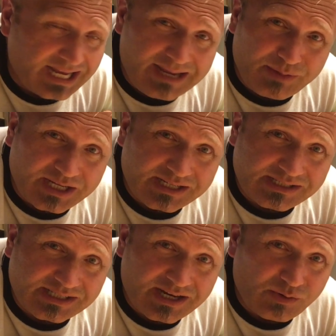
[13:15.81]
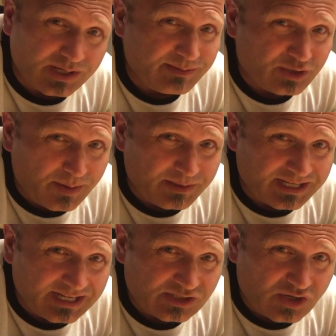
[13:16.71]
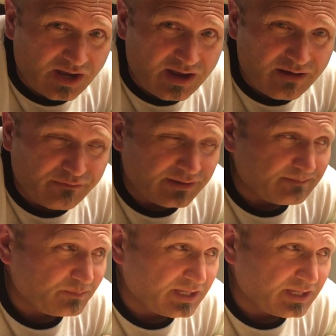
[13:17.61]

day because we're going to be dropping the kids off and